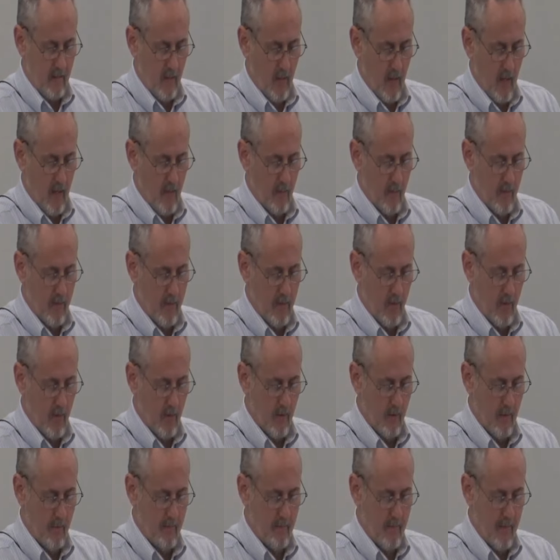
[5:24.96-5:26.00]
cry was
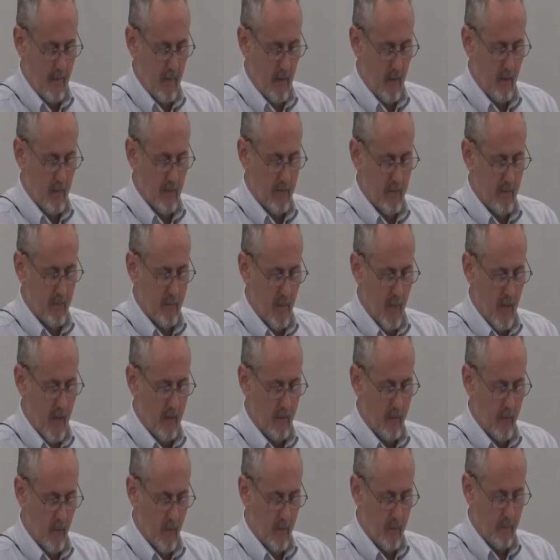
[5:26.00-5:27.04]
heard Behold, the
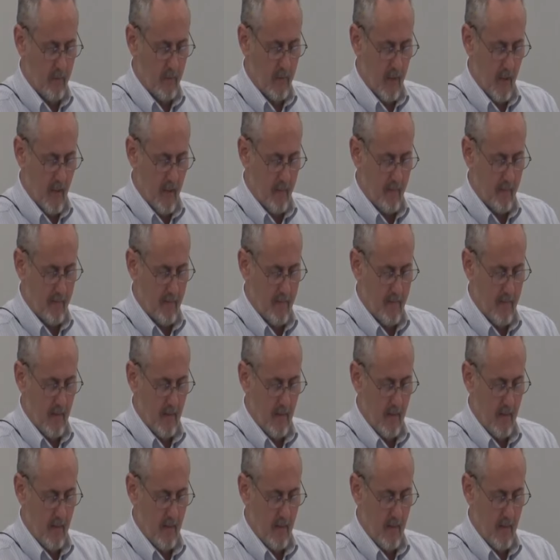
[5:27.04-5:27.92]
bridegroom comes,